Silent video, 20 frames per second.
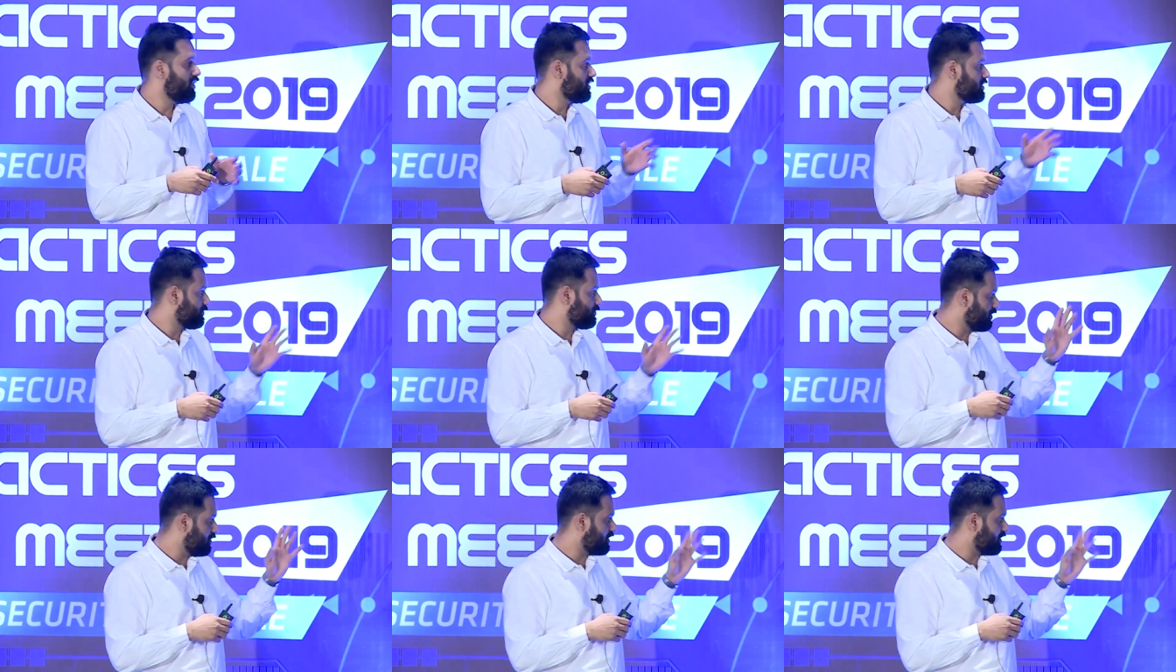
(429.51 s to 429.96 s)

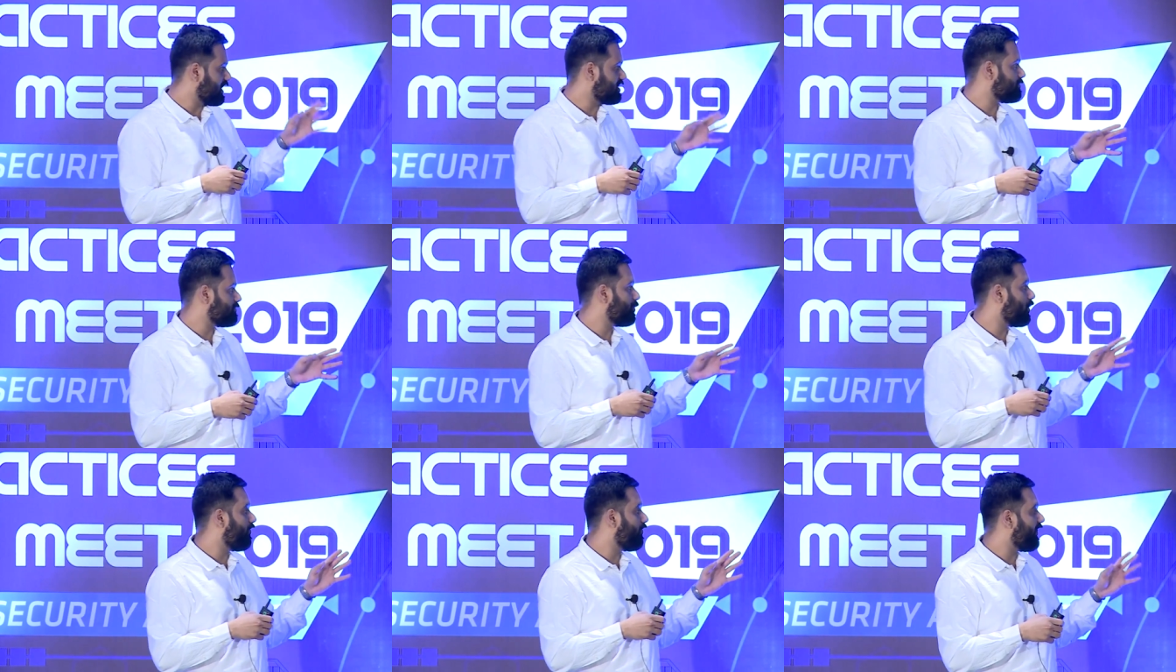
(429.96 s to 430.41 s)
So we're going to touch
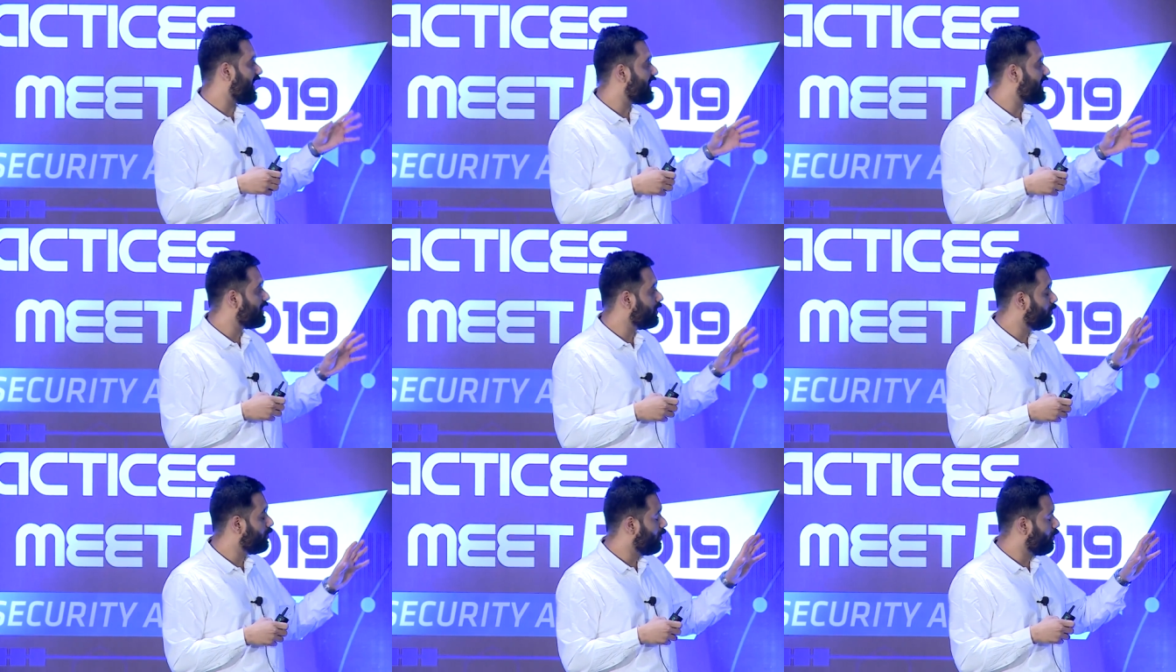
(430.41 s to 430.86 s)
upon
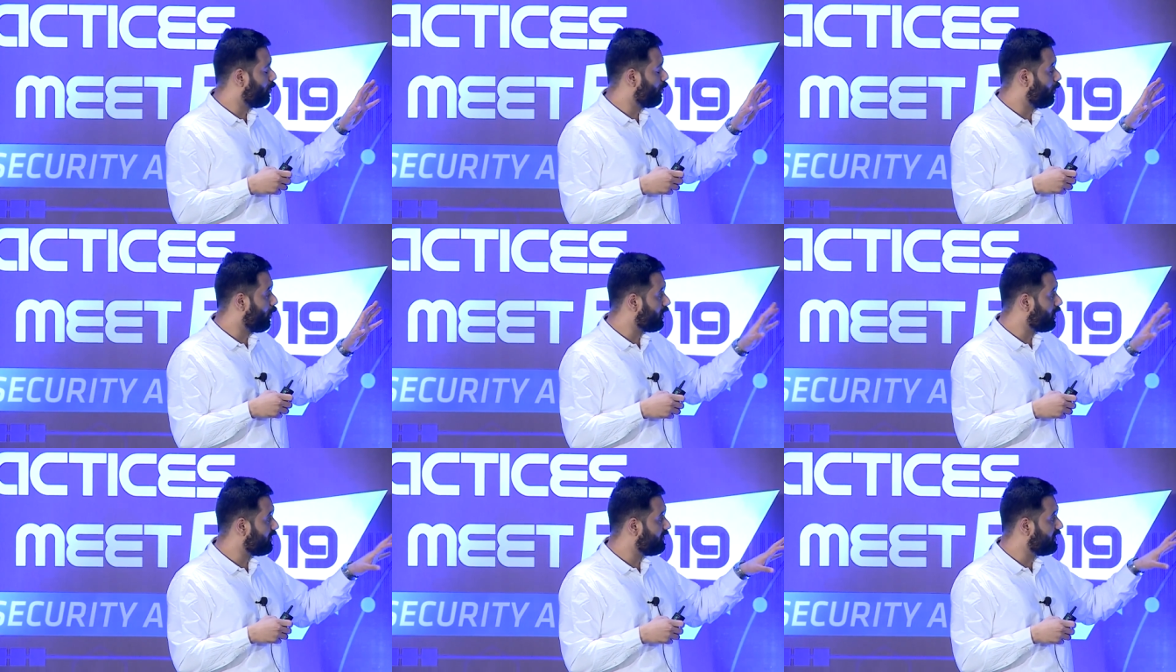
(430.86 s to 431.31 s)
that and
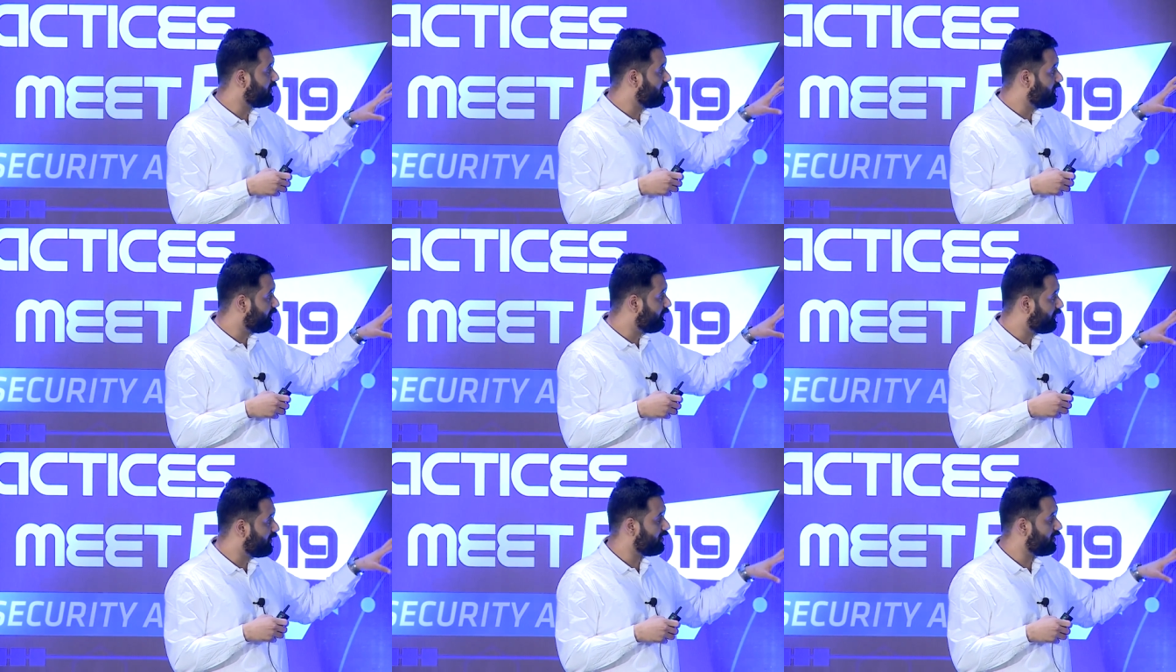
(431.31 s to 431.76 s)
what are the
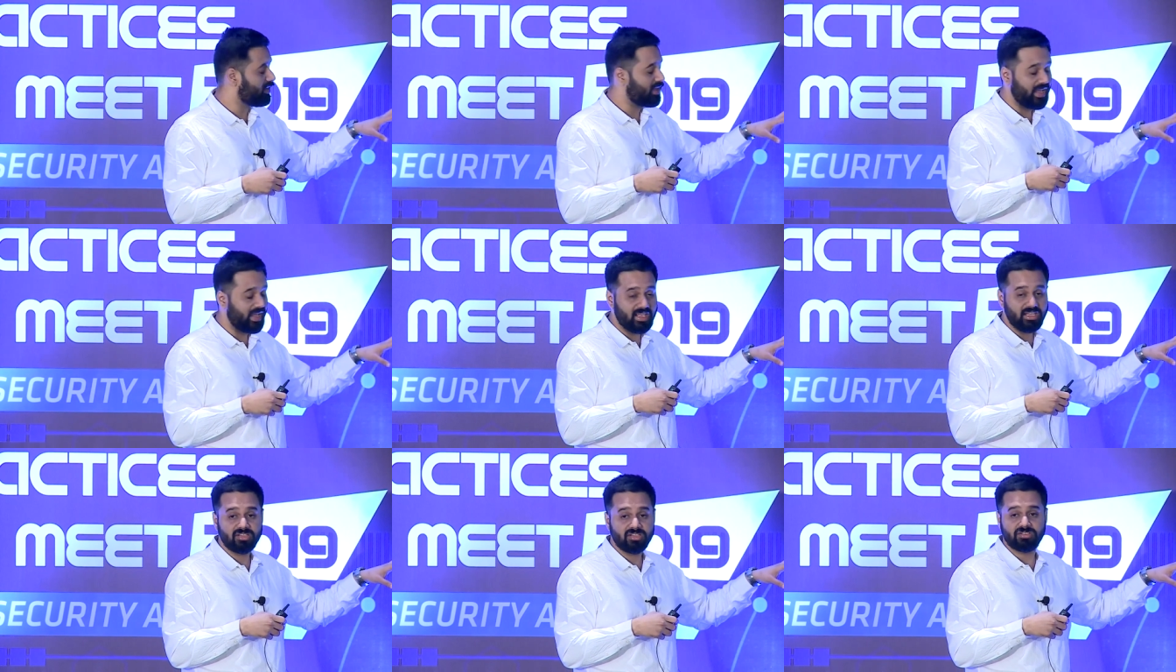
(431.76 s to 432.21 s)
different
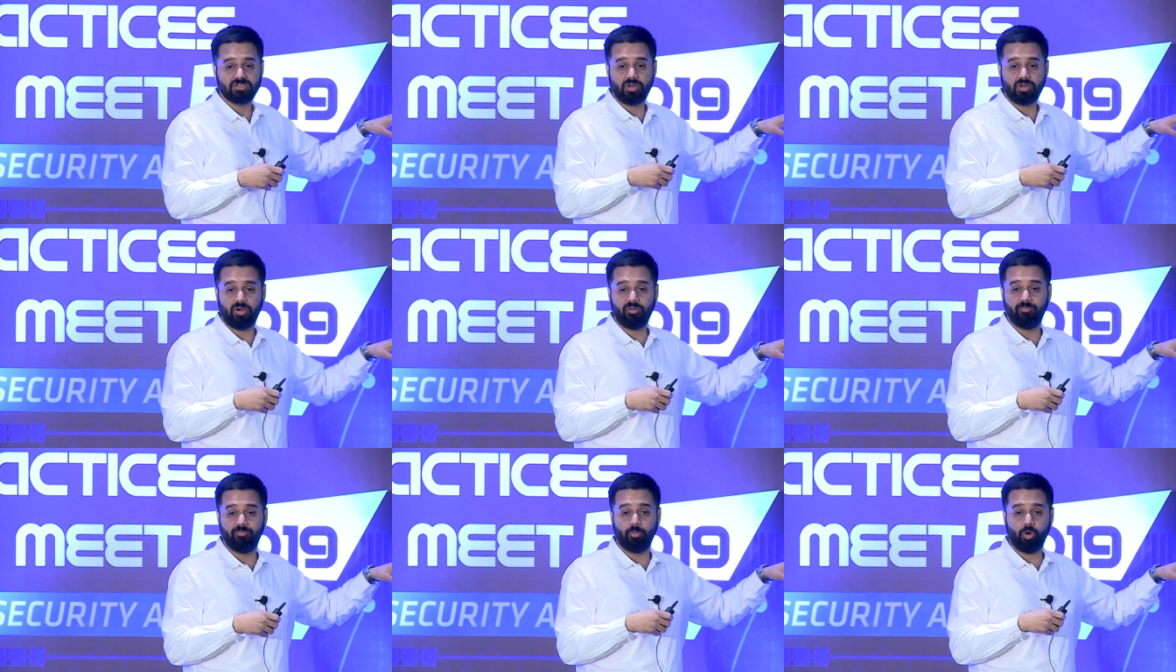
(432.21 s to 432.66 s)
kinds
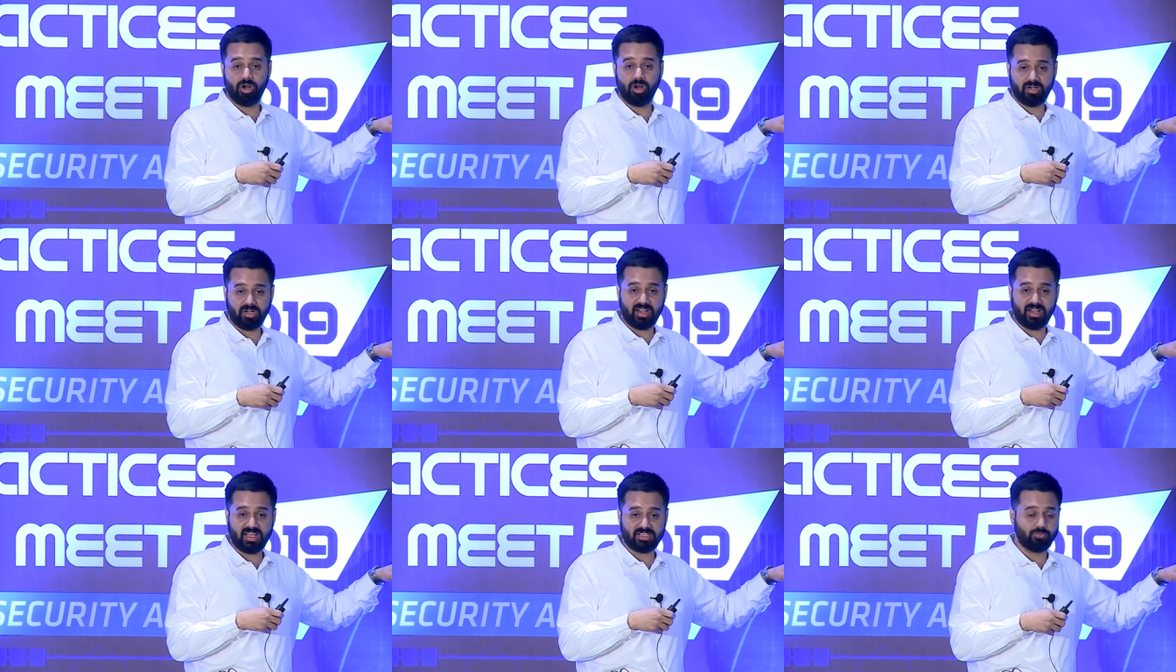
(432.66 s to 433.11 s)
of bot
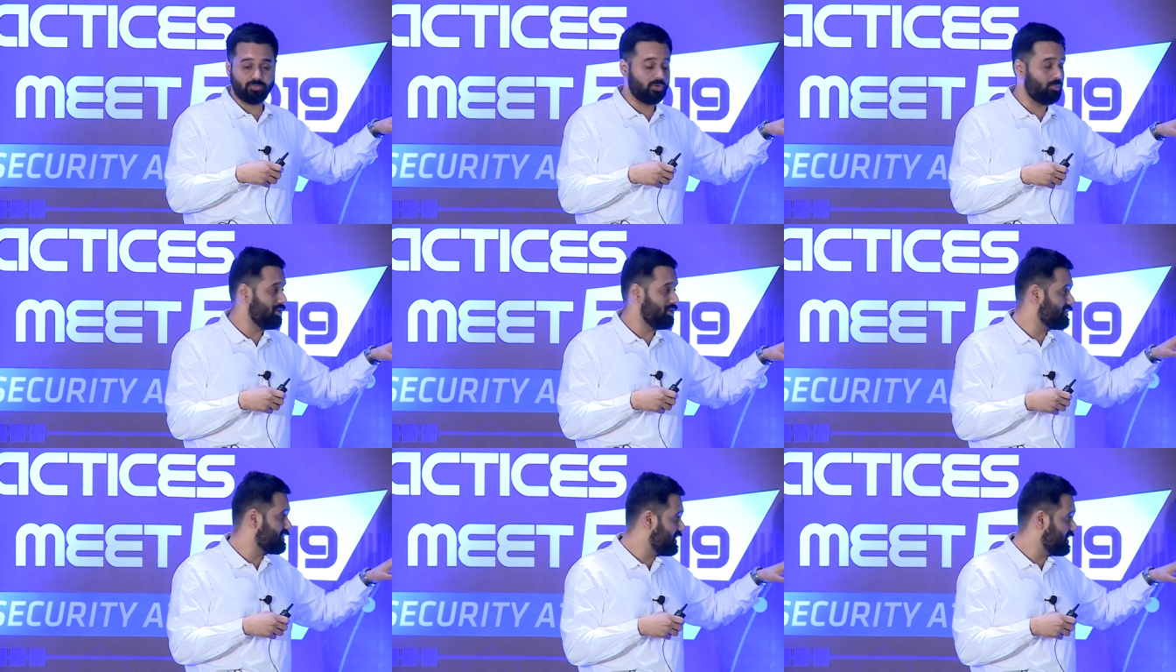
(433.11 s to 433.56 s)
attacks what
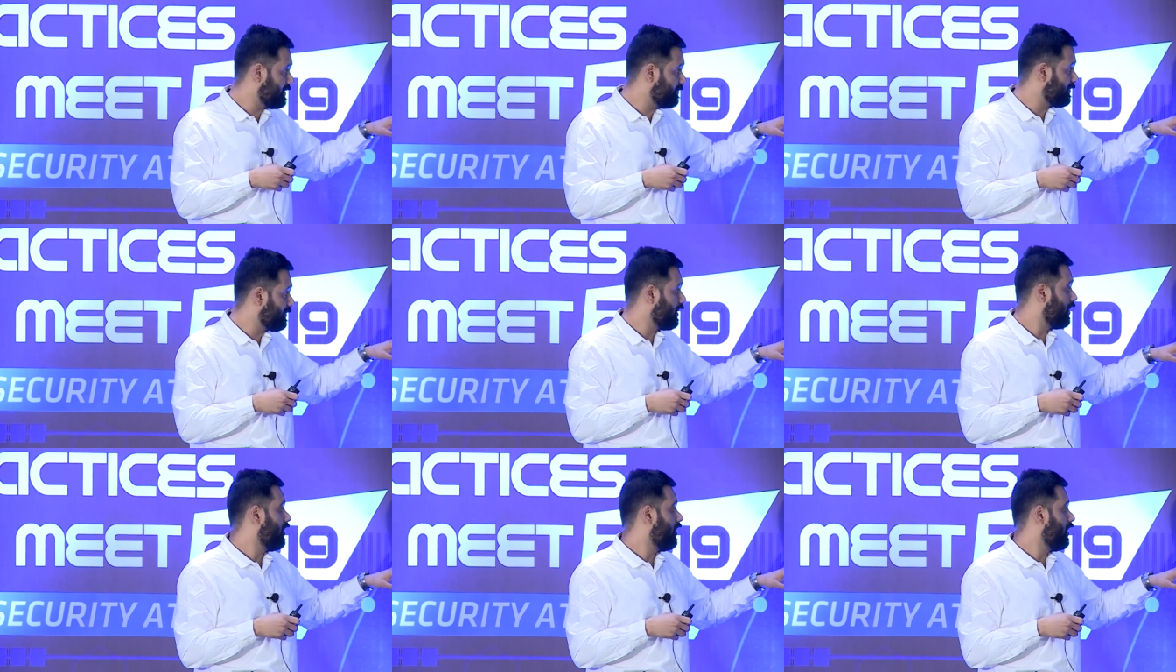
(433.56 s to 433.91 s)
we see.